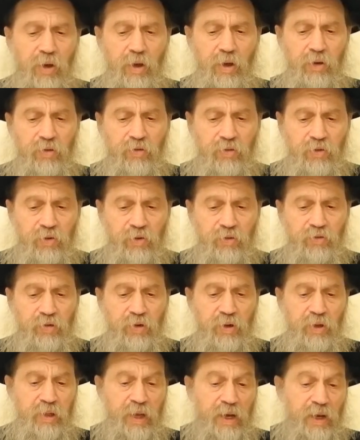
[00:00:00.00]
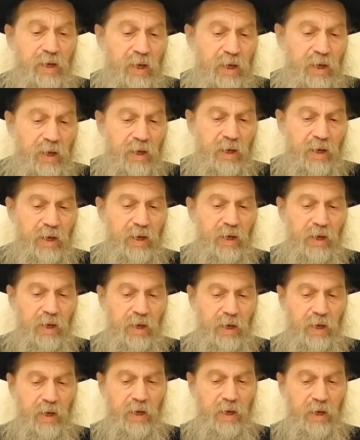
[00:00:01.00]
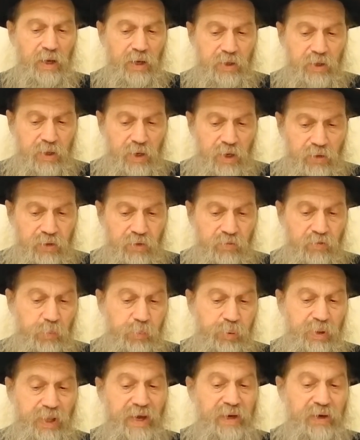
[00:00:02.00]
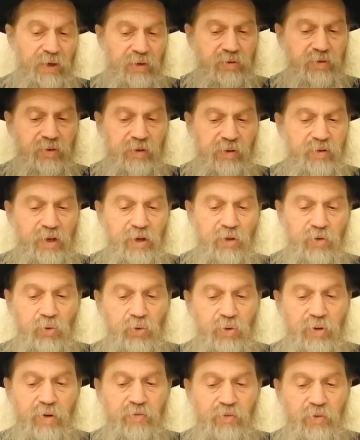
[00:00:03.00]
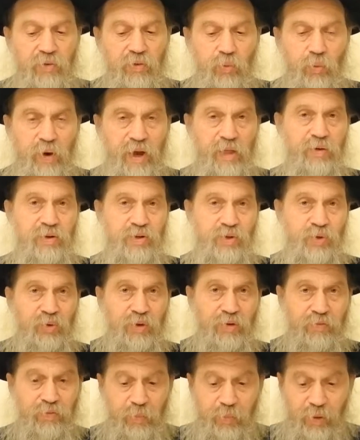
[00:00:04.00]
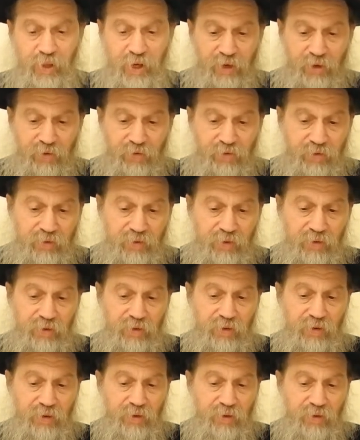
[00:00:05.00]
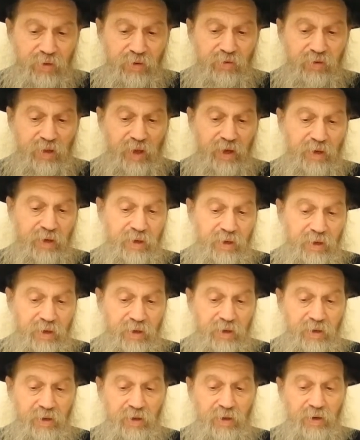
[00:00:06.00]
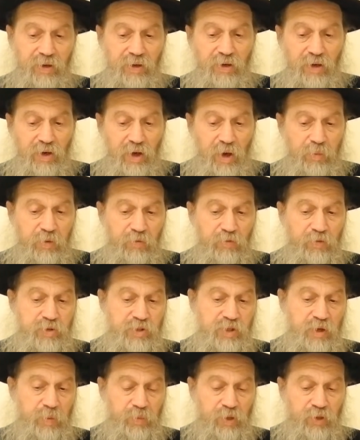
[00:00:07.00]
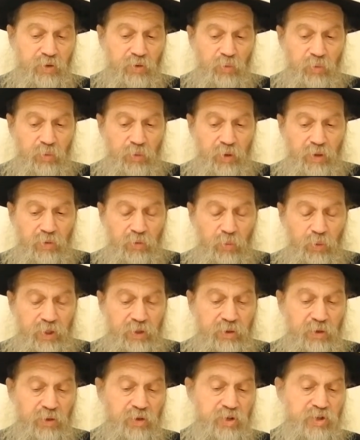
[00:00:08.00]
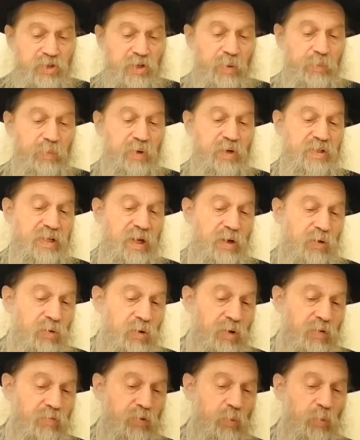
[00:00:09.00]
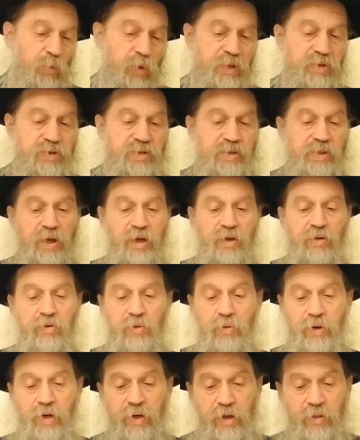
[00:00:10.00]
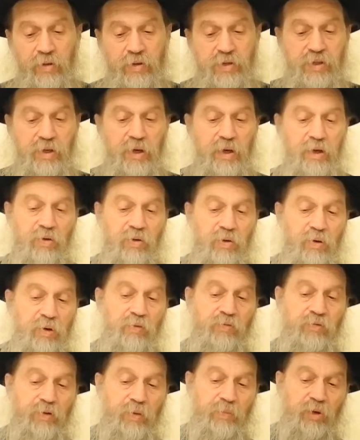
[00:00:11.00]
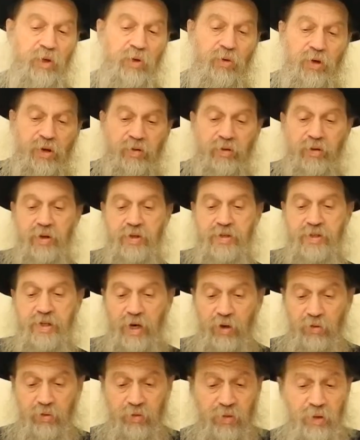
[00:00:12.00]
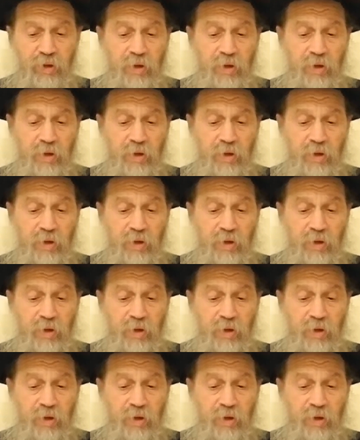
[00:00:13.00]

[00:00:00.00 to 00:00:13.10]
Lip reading: it's considered like a different planet. It's like 2 different weathers, 2 different planets. It's like coming from summer to winter to summer is like going from one state to another state, going from the north to the south,